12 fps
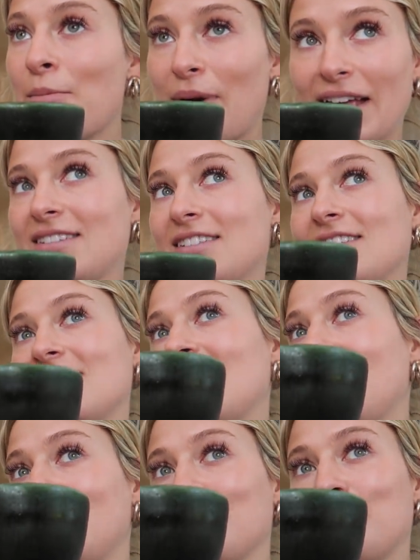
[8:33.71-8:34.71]
bestest
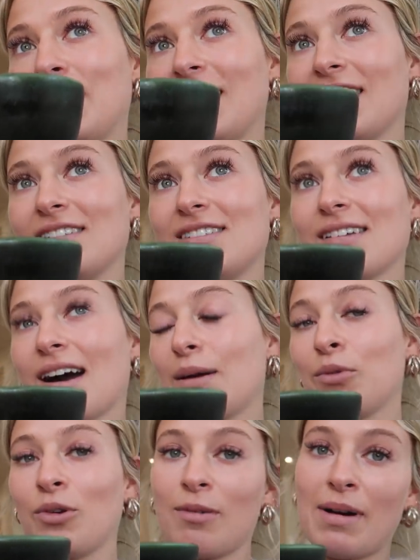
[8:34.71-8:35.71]
thing because
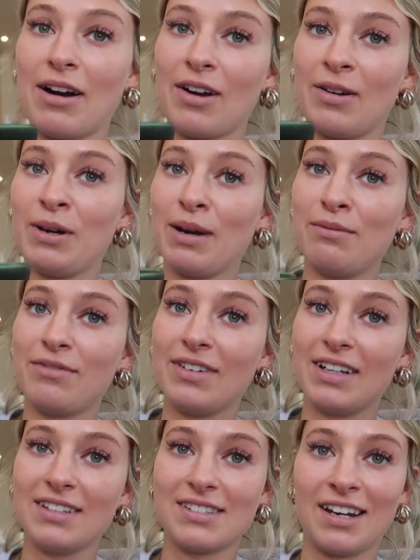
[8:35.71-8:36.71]
I'm all about home
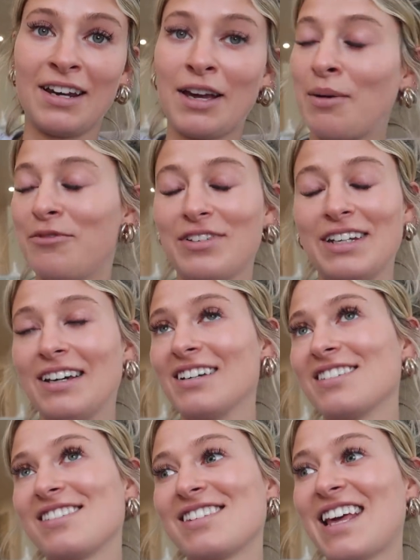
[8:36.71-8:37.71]
comfort and
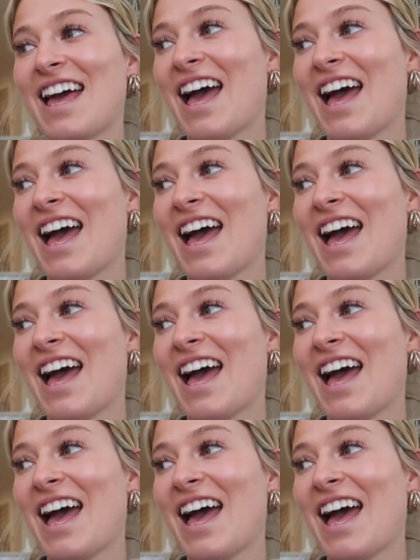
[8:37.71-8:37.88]
comfiness.